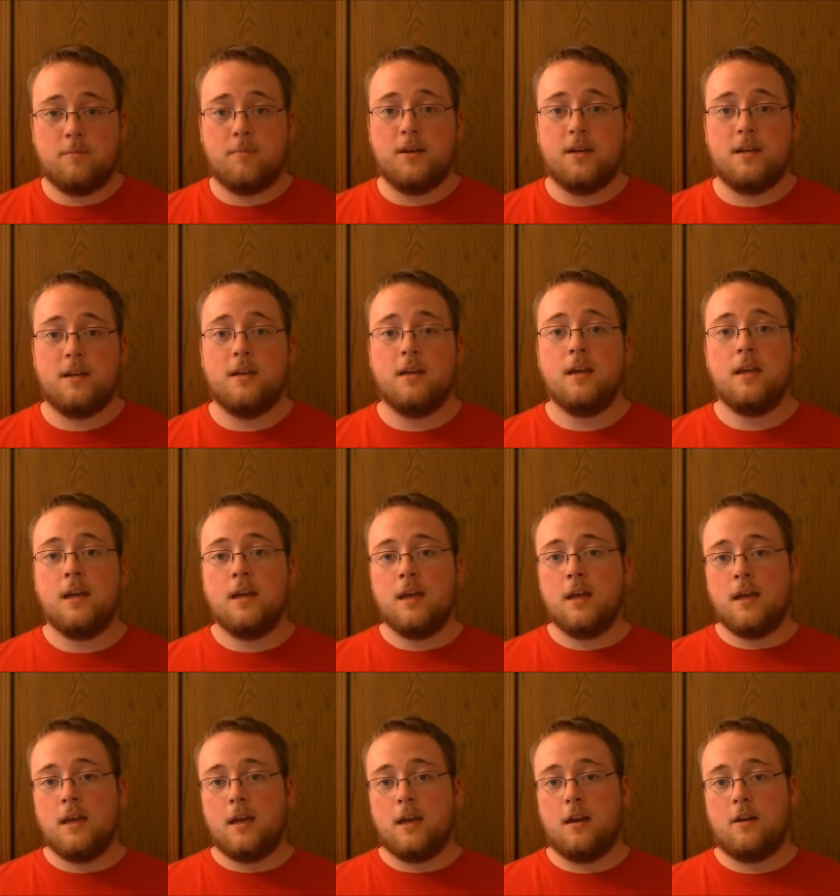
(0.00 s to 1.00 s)
But,
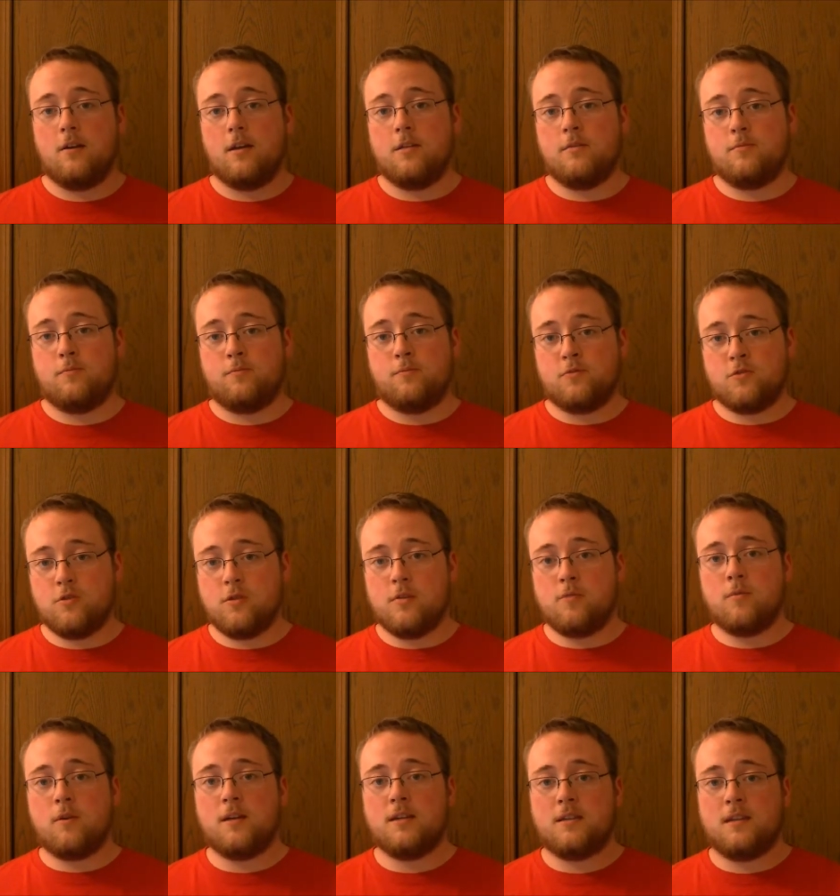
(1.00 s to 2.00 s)
you know, he truly
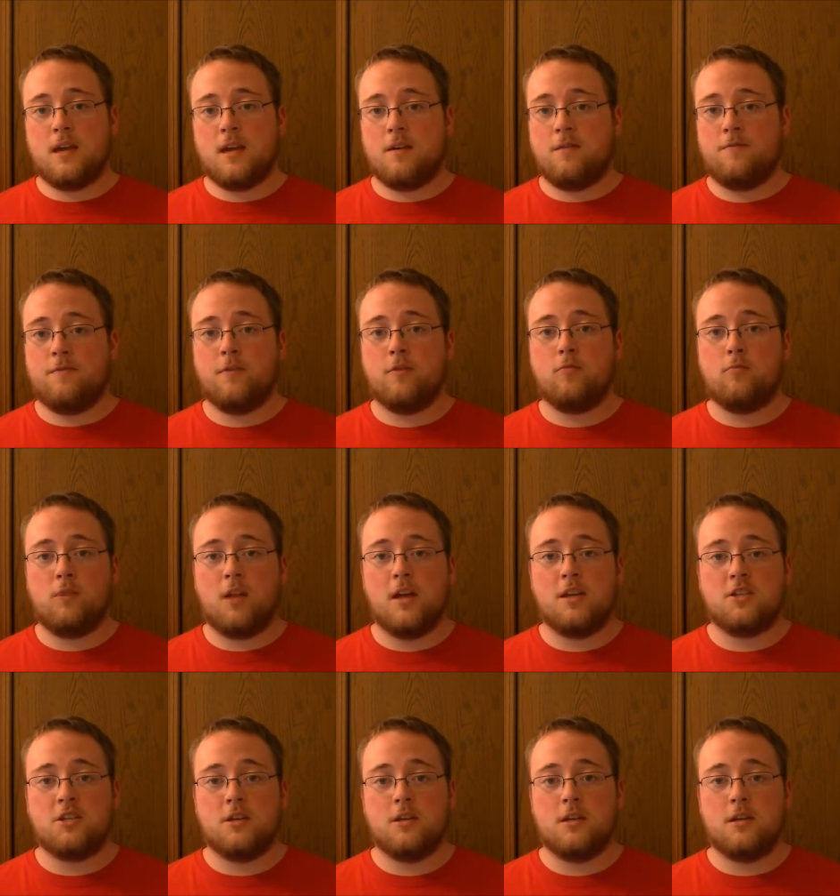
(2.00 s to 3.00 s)
was a film
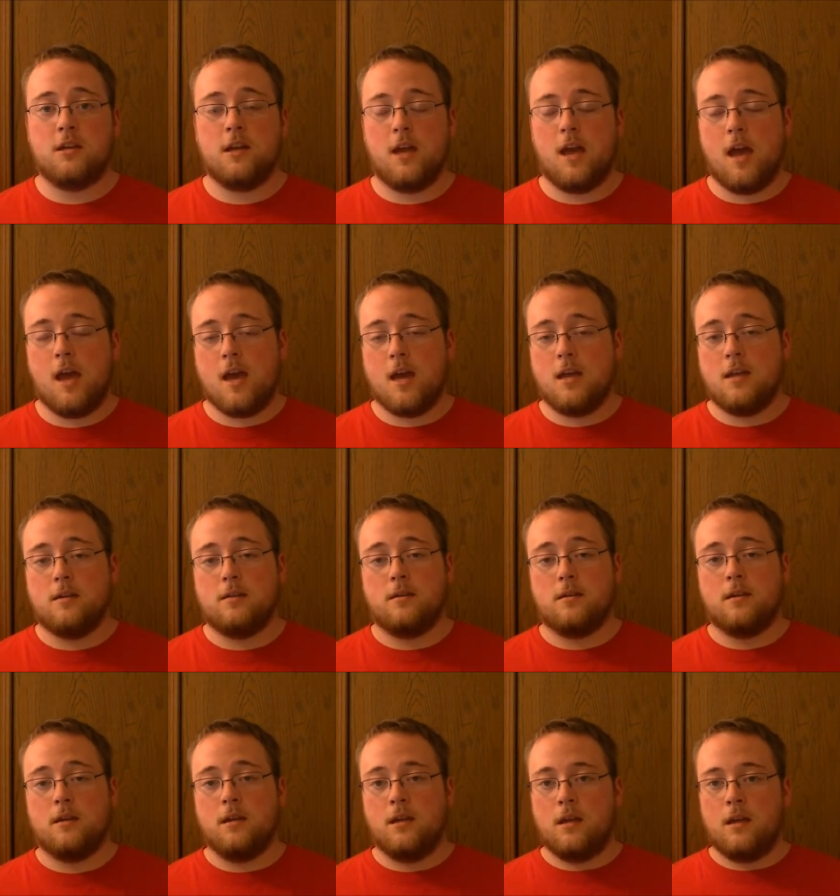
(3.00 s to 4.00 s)
legend,
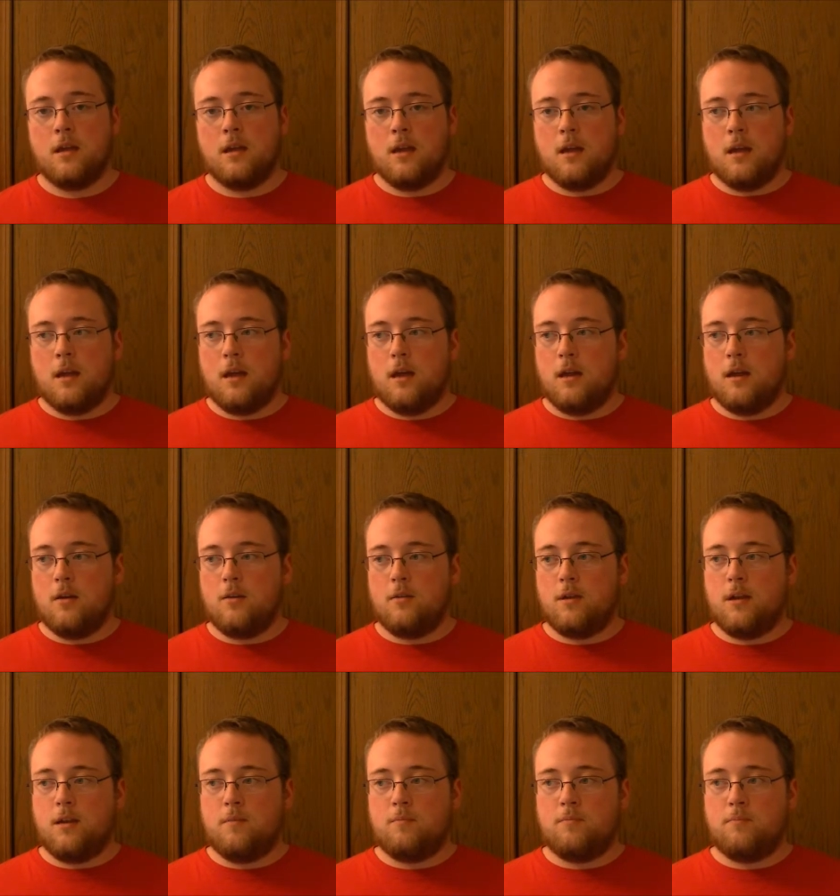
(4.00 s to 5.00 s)
and, you know,
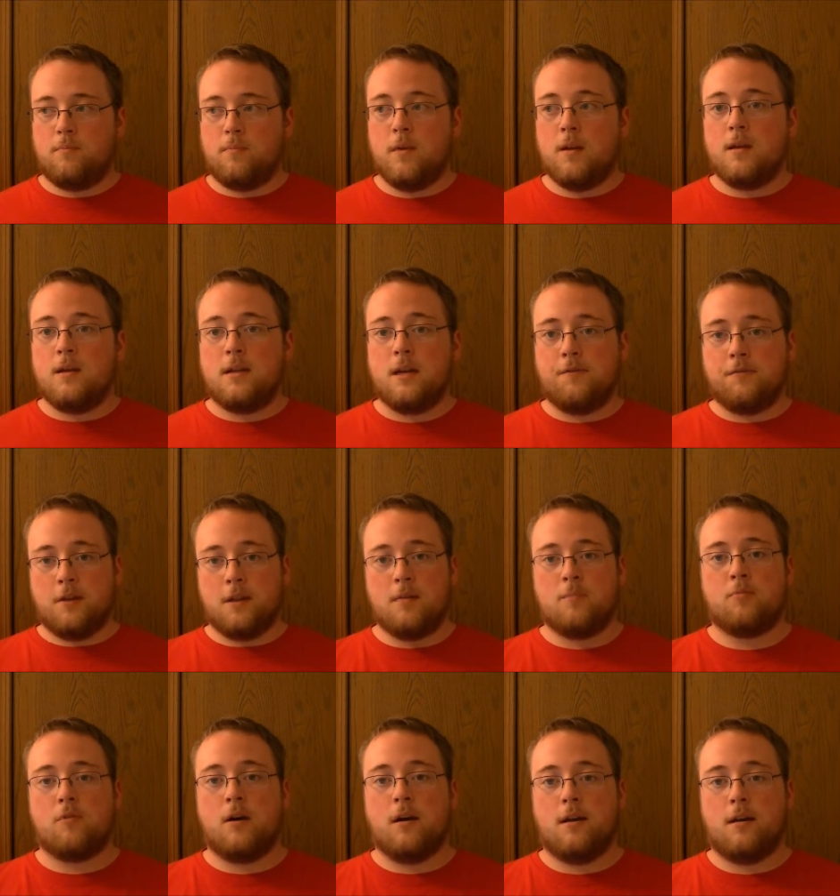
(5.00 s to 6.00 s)
he
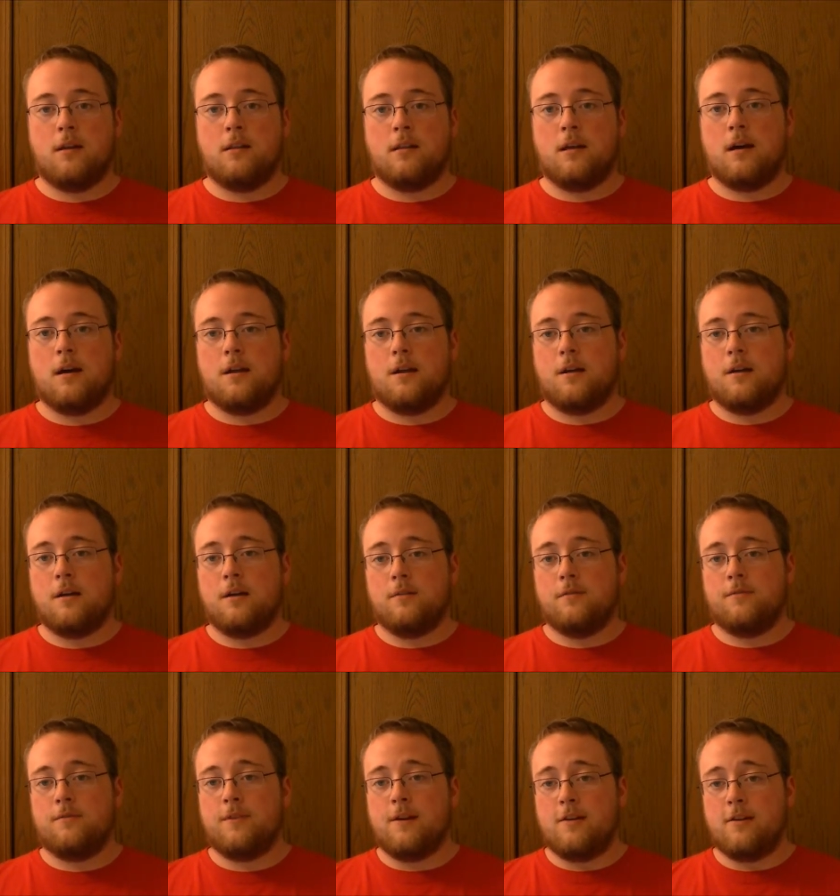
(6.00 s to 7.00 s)
definitely brought a lot
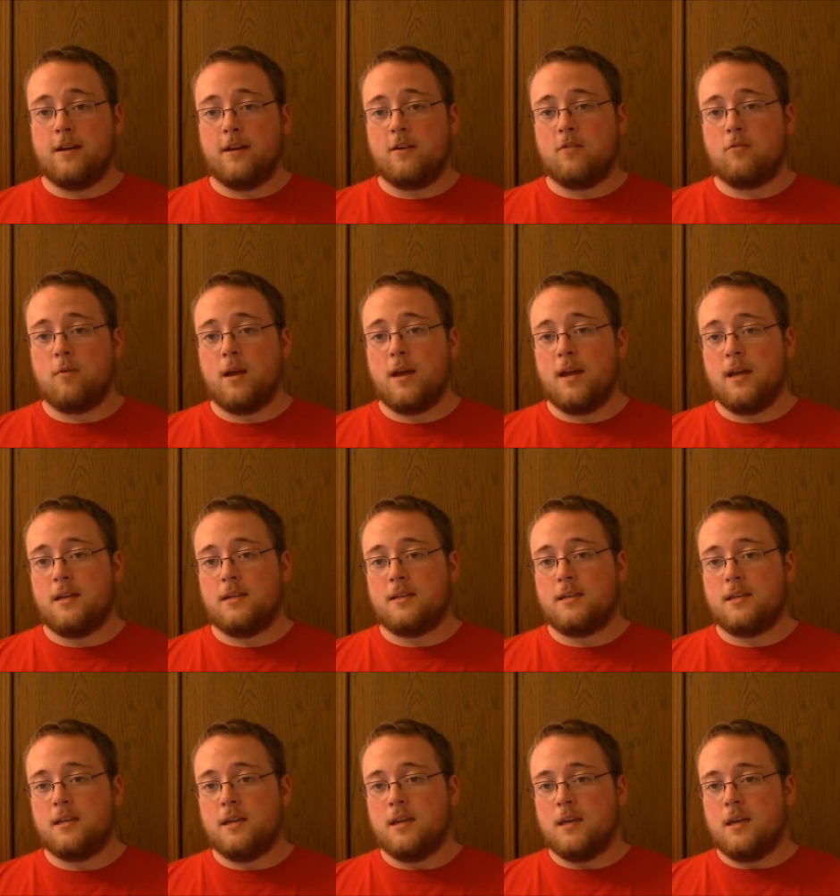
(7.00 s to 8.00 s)
of very great